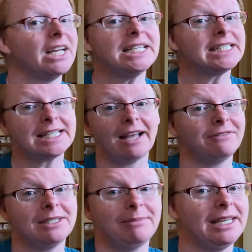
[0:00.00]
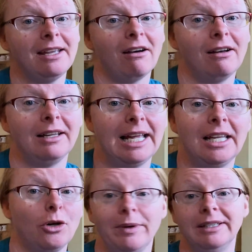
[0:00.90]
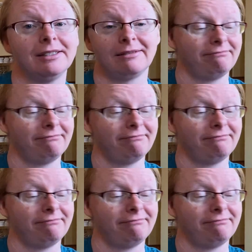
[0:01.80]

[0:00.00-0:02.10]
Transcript: It doesn't have to be all eloquent.